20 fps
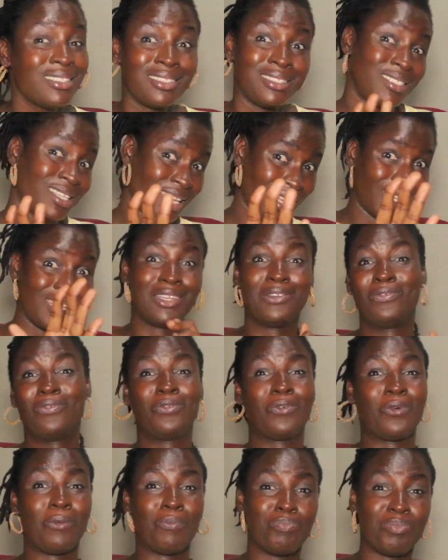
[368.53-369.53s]
Take it
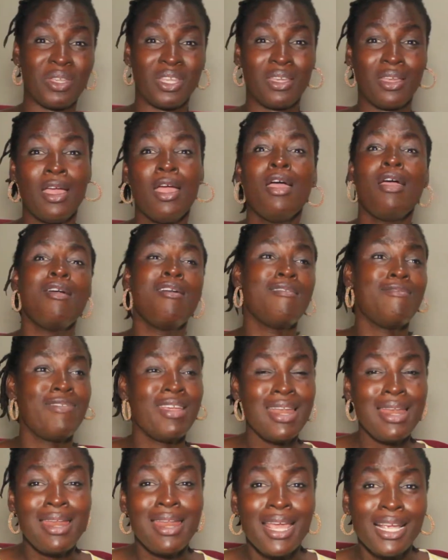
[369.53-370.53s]
from me.
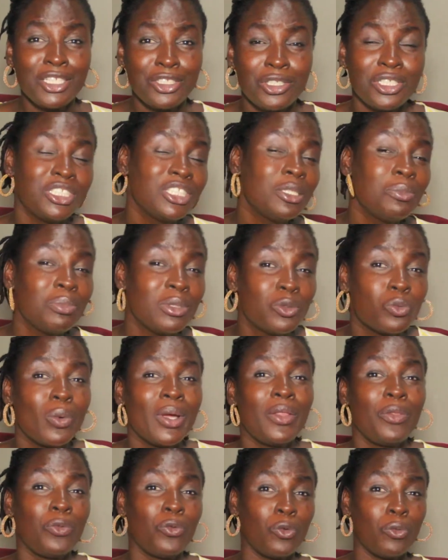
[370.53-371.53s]
Relationship
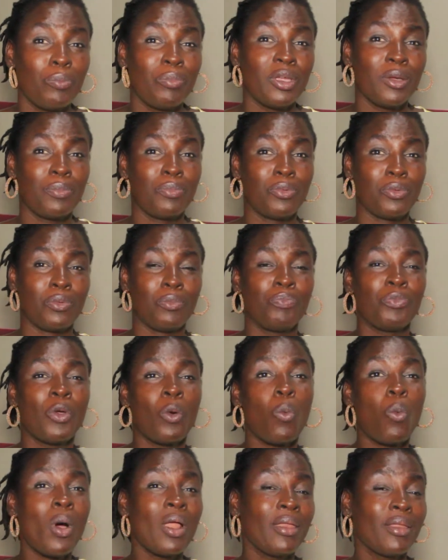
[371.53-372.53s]
between two people.
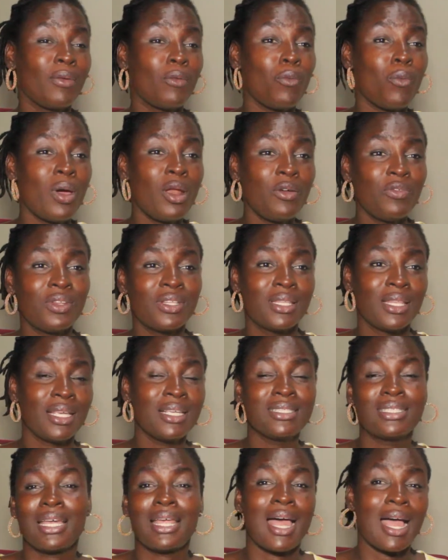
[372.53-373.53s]
One of the
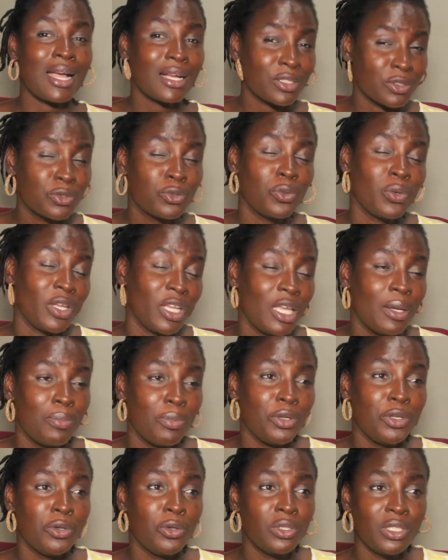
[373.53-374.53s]
things that do keep,
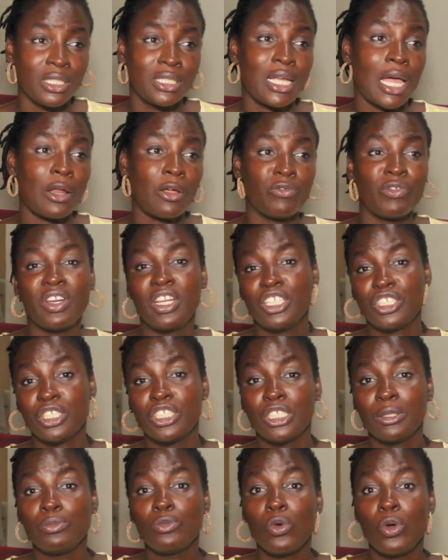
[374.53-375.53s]
you know, this kind of
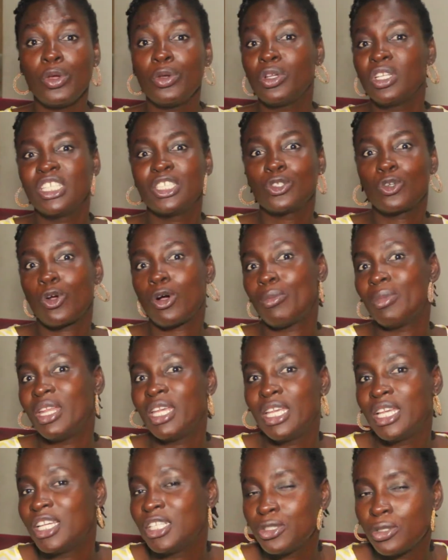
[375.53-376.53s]
relationship going on is
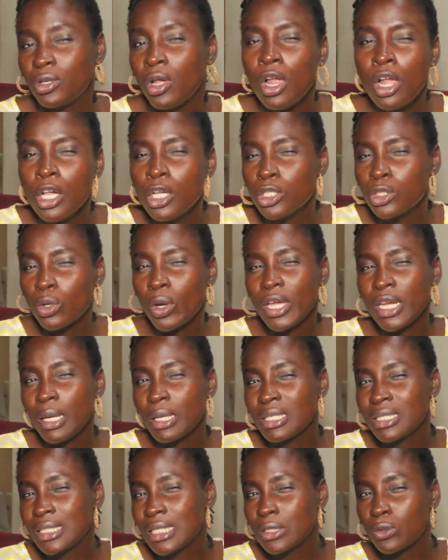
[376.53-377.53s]
communication. So in
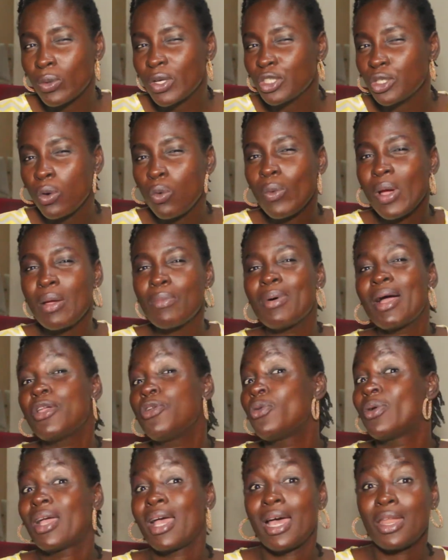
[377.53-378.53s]
a situation whereby
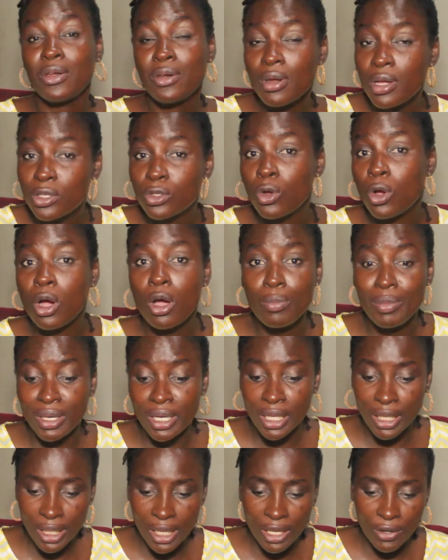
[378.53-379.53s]
you cannot
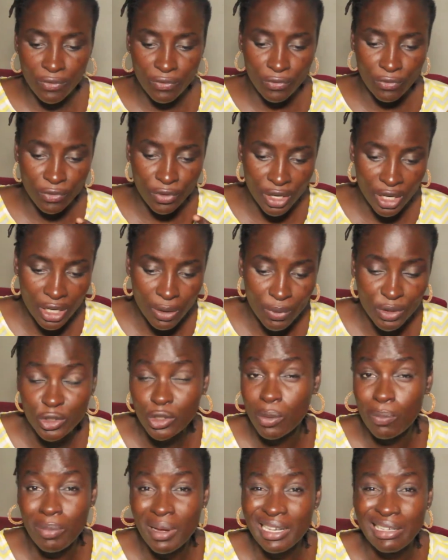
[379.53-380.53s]
communicate freely
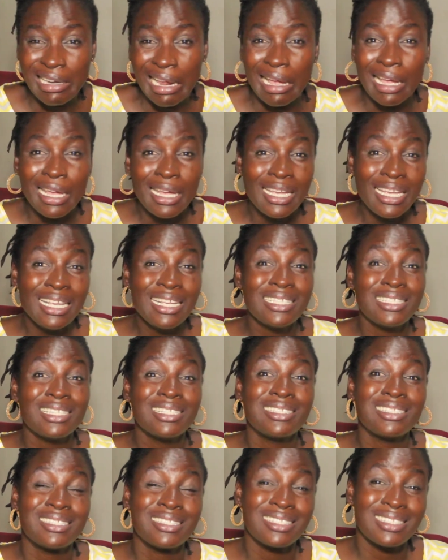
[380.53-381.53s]
with your partner, is
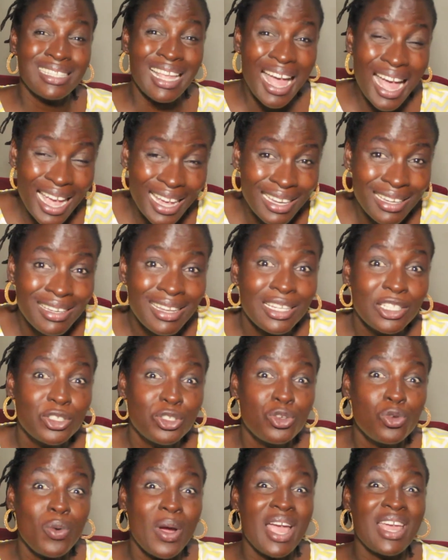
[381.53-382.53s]
a sign that
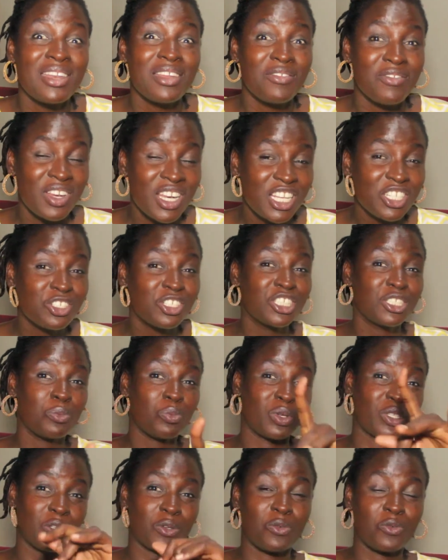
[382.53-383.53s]
you are in a
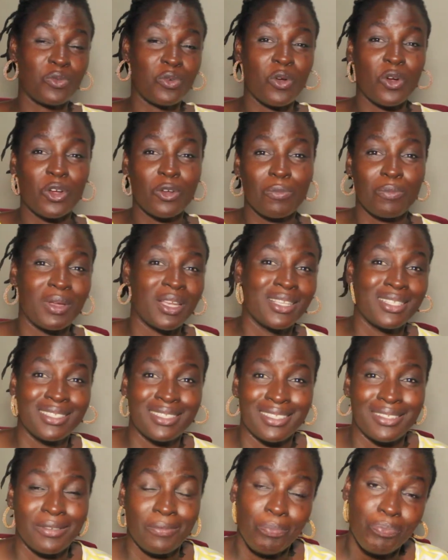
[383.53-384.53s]
relationship with the wrong
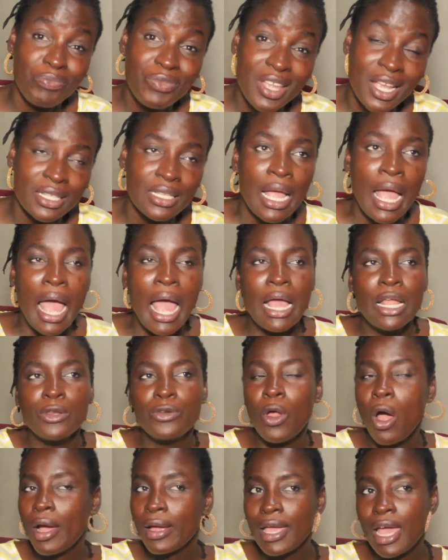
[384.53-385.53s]
person. Yes,
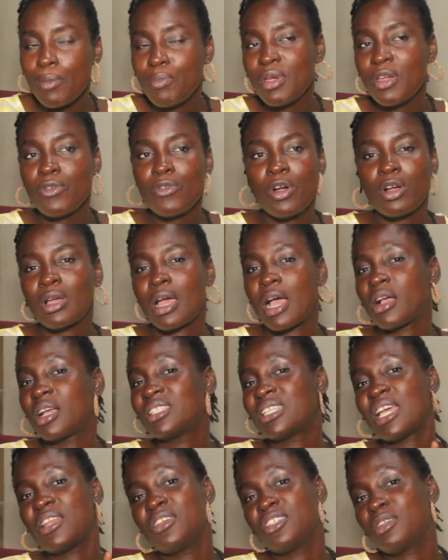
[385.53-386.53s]
don't get me wrong,
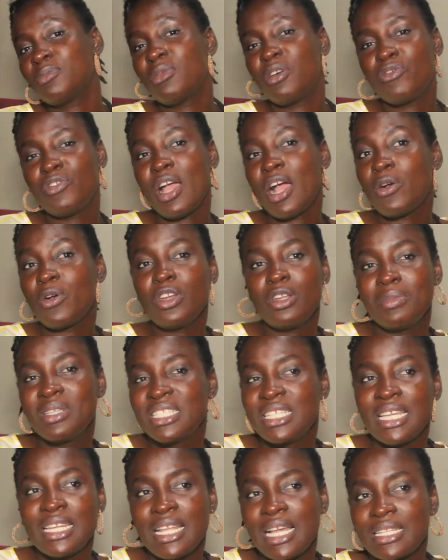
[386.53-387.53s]
because I know some of you are going to be
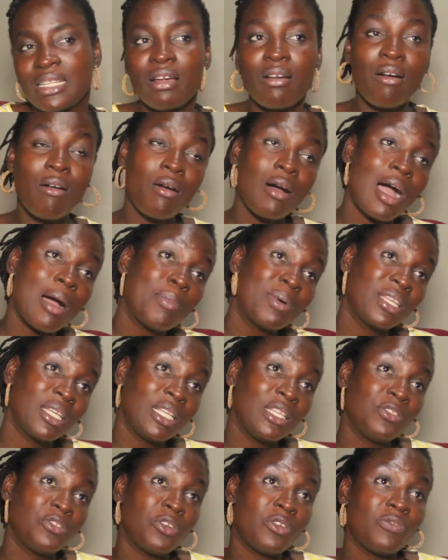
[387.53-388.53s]
saying that, oh, I'm an
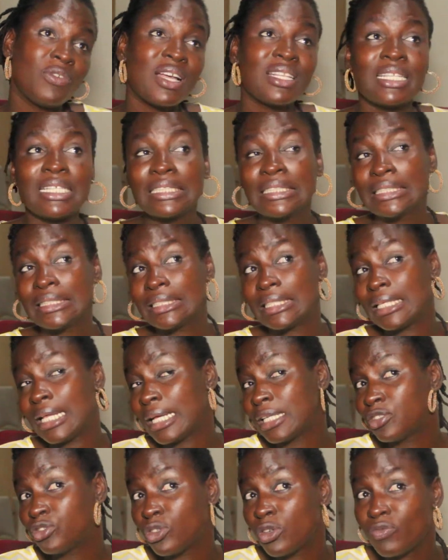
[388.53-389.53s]
introvert and she's an
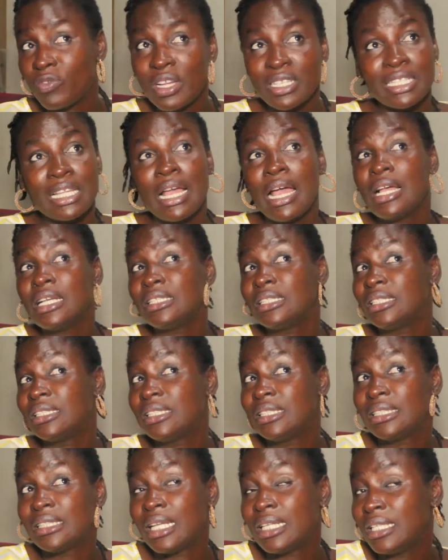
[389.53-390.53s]
extrovert,
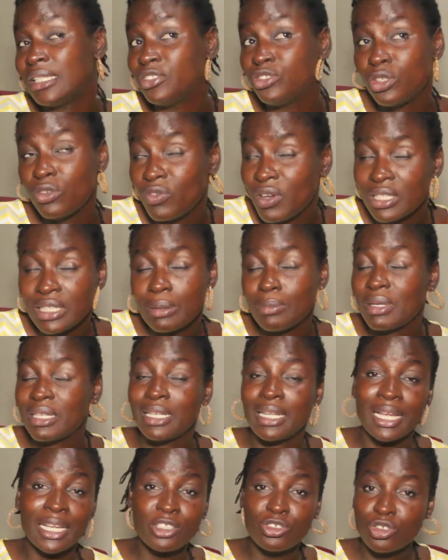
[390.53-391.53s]
she's an introvert, I'm
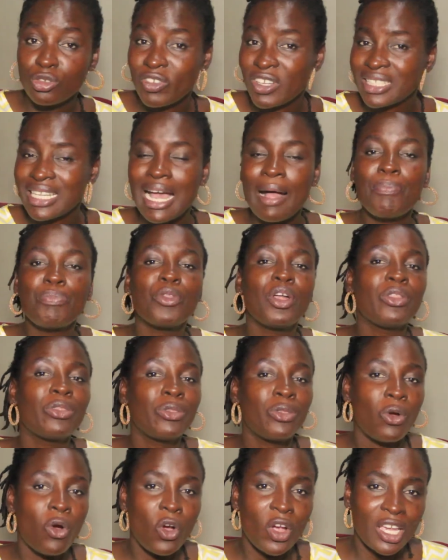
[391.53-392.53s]
an extrovert. I'm
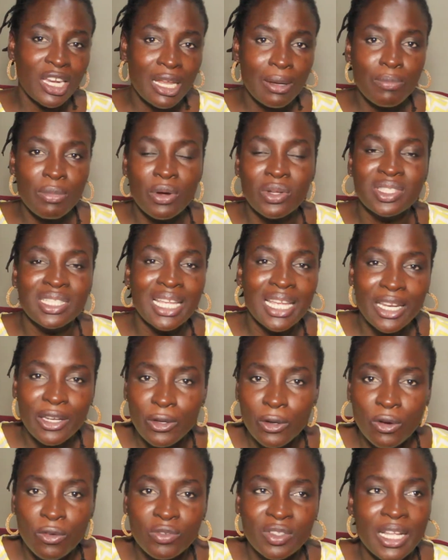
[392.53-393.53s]
not talking about
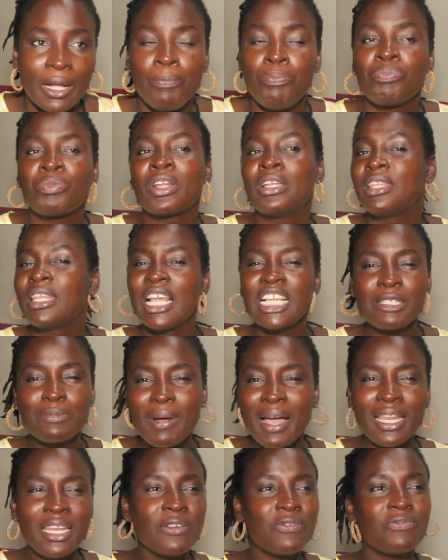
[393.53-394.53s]
any of that.
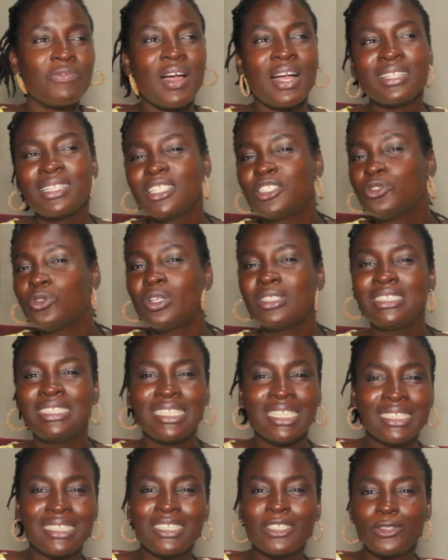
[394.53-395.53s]
Despite the fact that you're
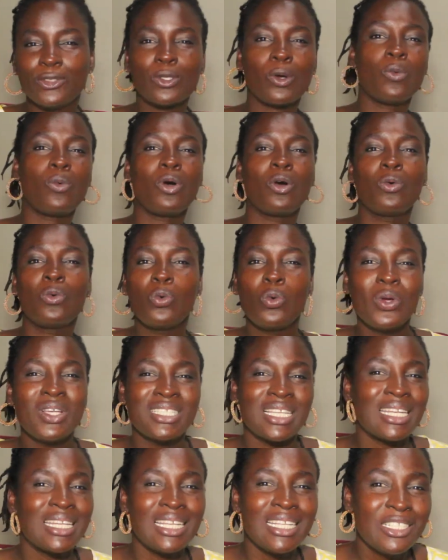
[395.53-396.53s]
dating someone who
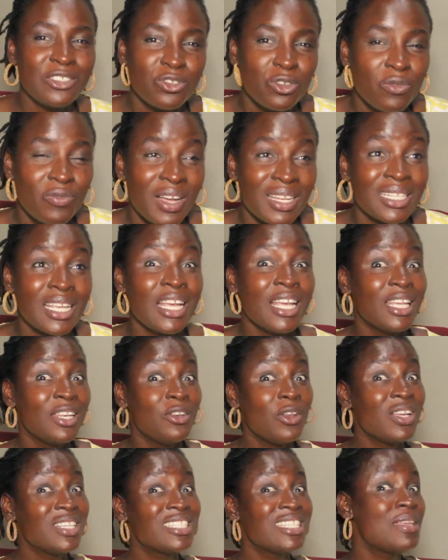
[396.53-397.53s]
is an introvert,
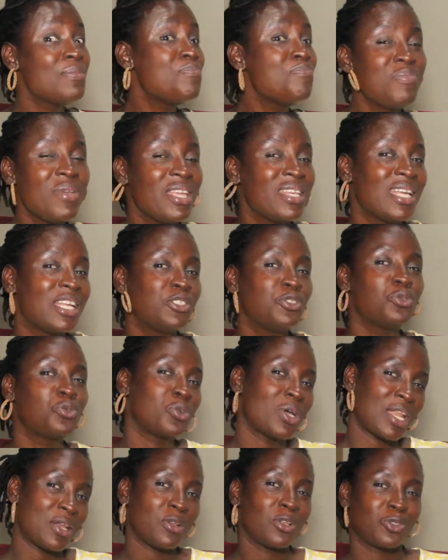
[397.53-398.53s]
doesn't mean that you
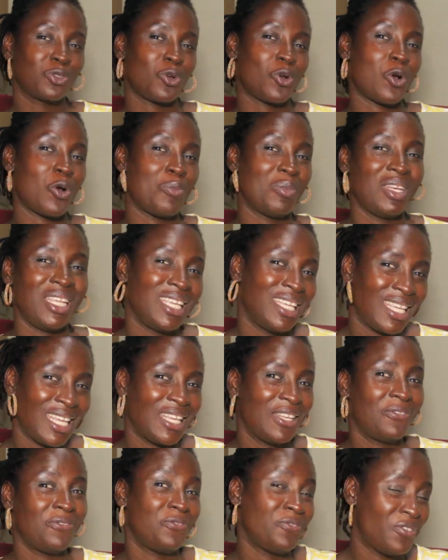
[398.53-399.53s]
cannot
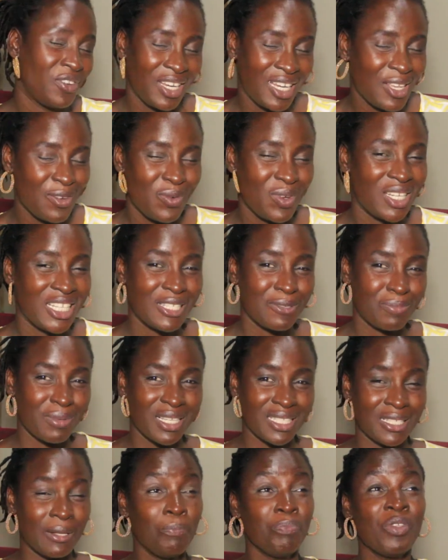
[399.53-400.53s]
communicate freely with this
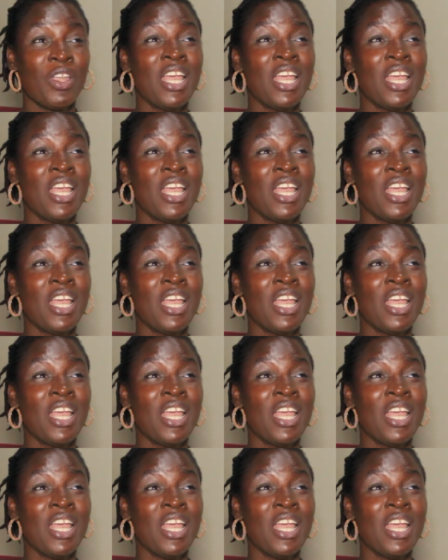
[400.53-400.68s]
person.